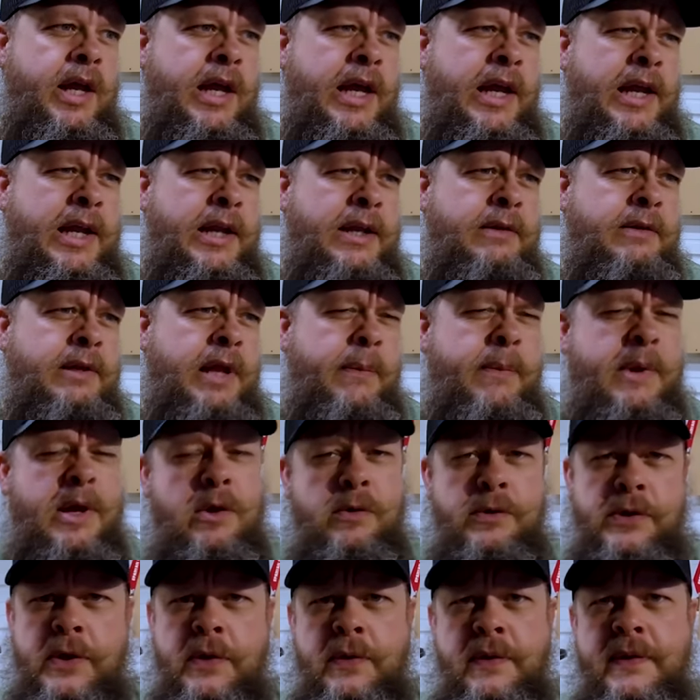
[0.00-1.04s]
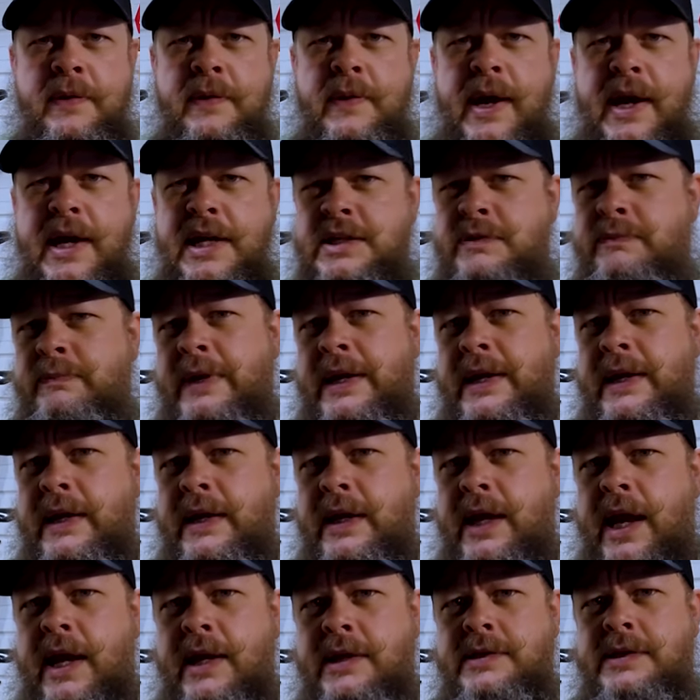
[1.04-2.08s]
And I'm not going to do as
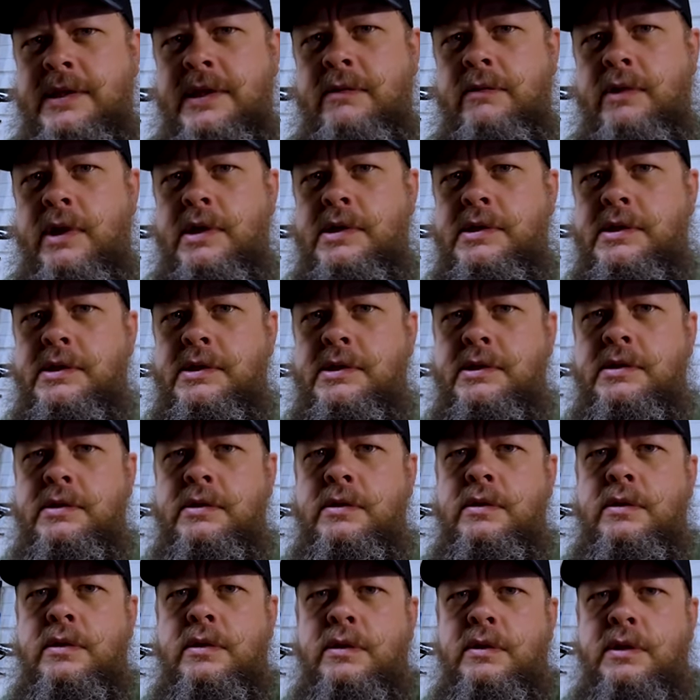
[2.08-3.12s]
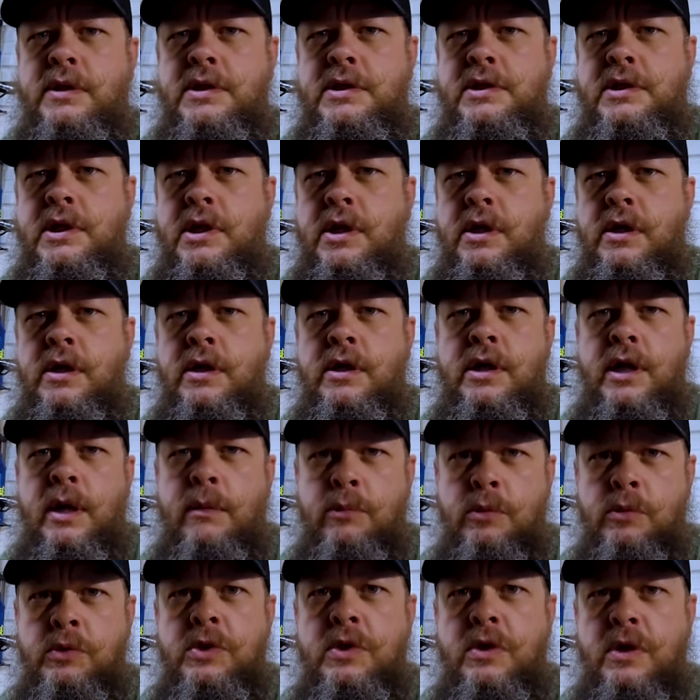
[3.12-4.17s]
many X C races this year.
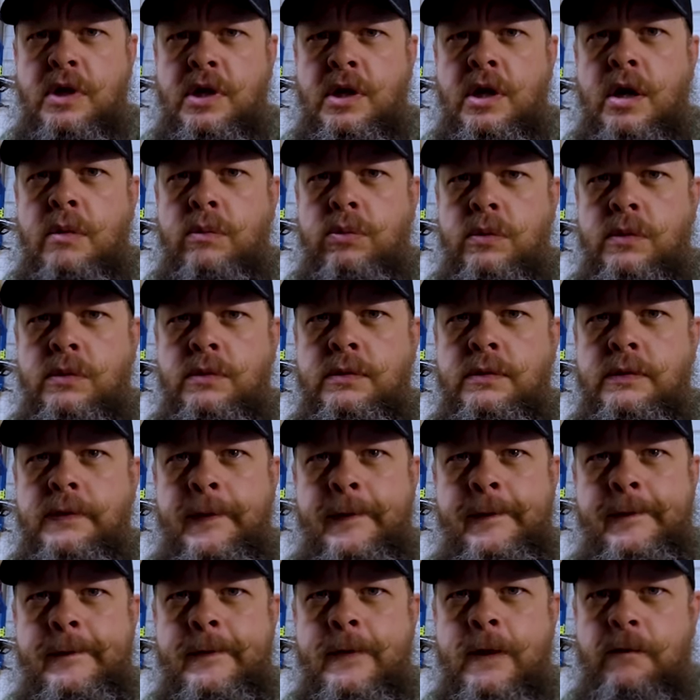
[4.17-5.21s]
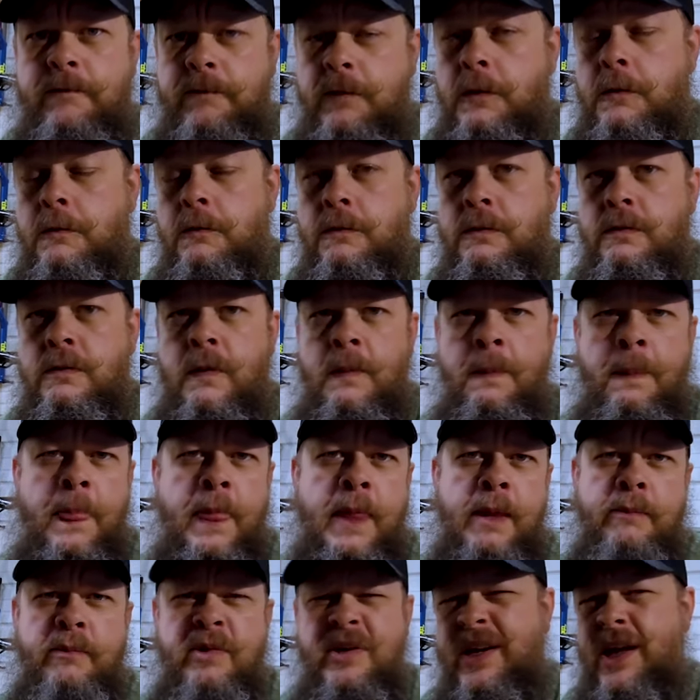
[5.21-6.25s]
I'm going to do a couple, a few,
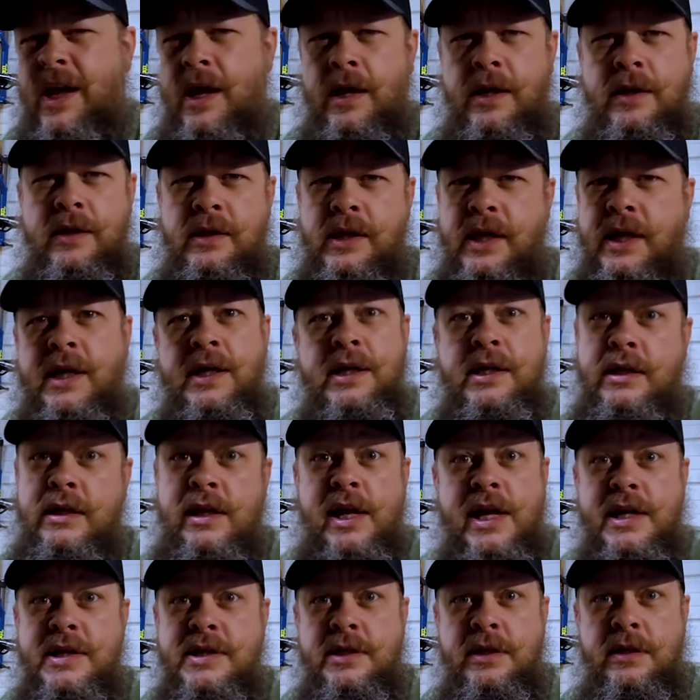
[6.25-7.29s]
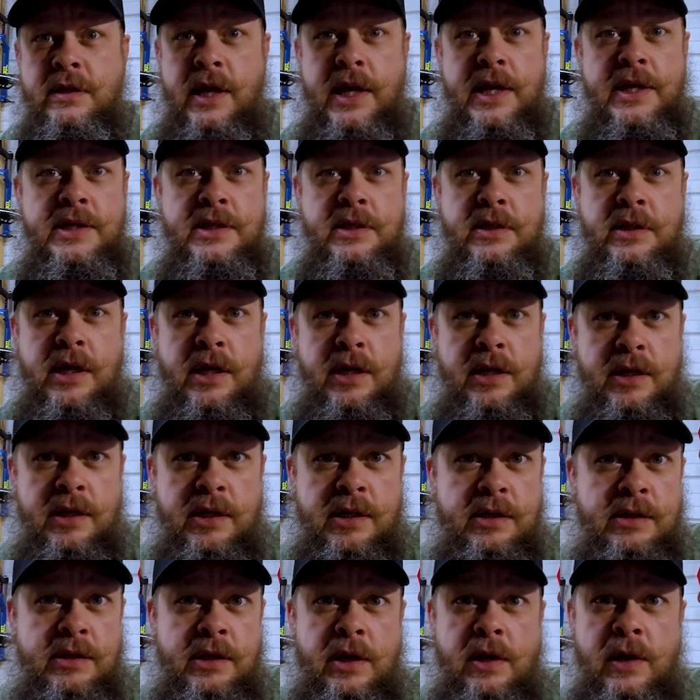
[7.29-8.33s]
but not like I did last year. Last year I
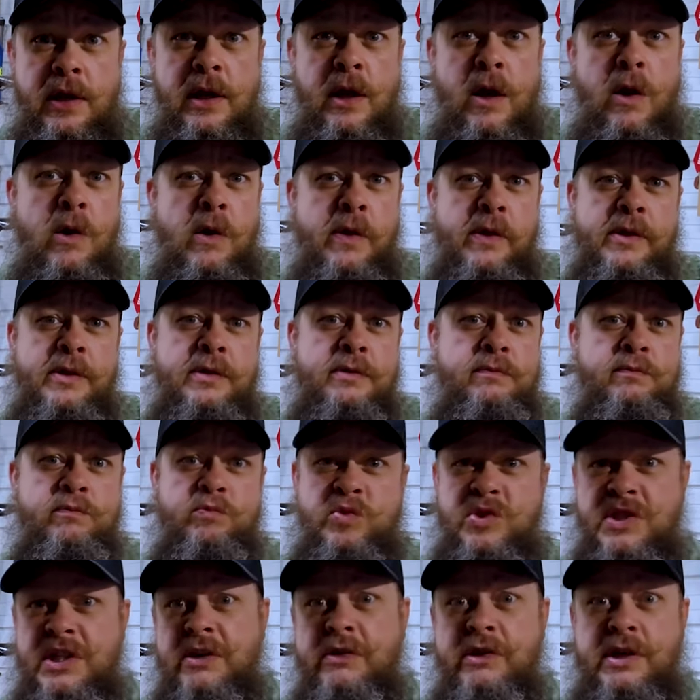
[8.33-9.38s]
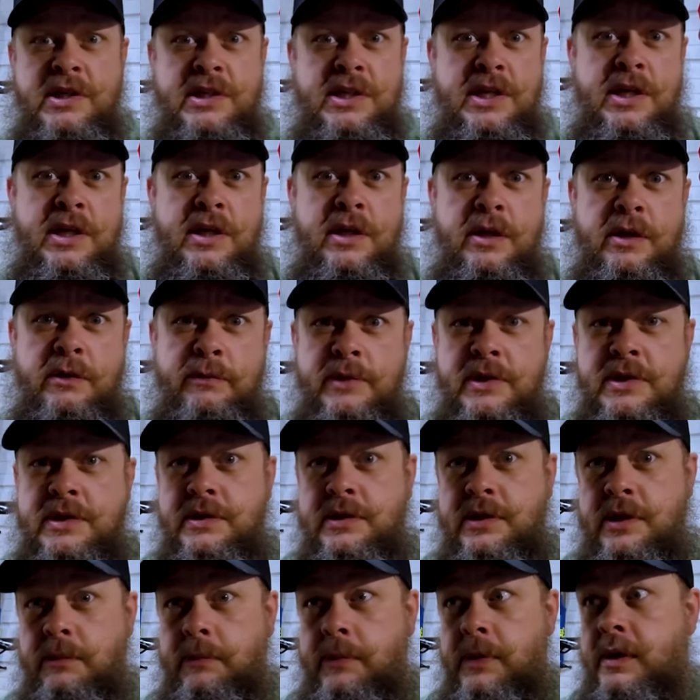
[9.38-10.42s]
did nearly all of the series here in
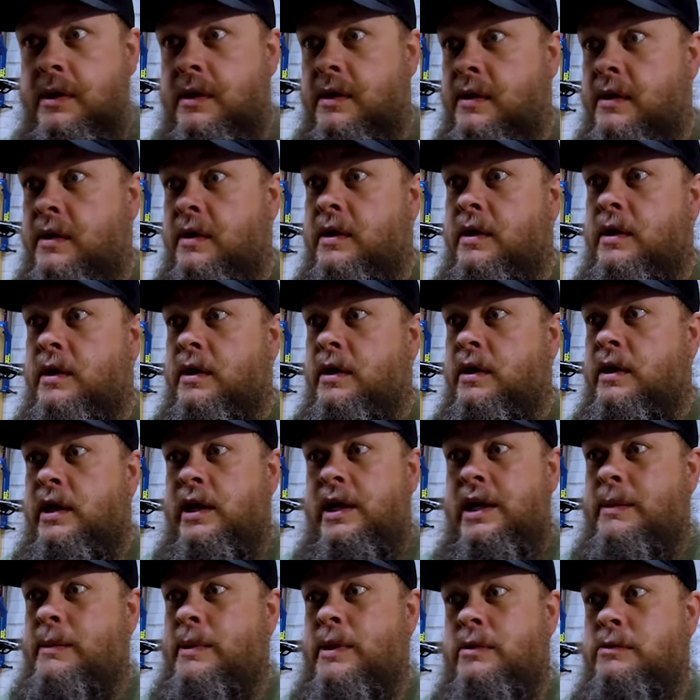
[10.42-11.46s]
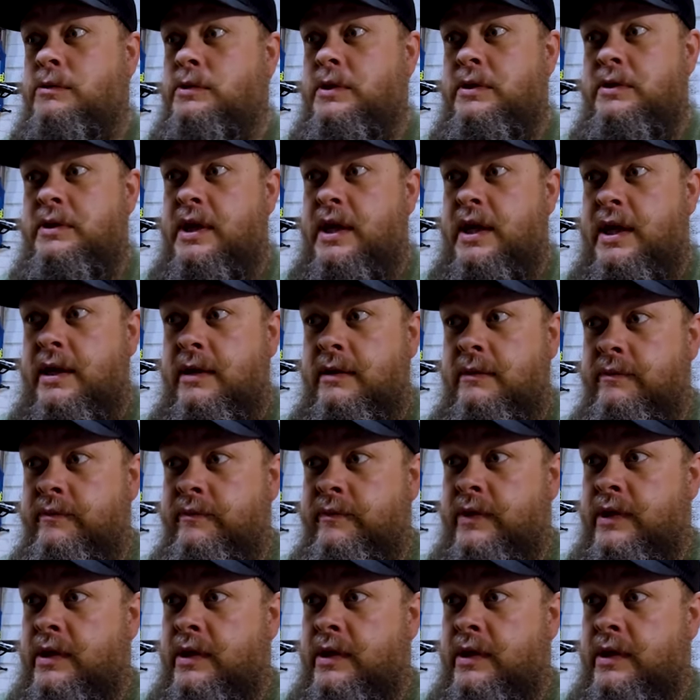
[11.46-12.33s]
Mississippi. And I'm not going to do that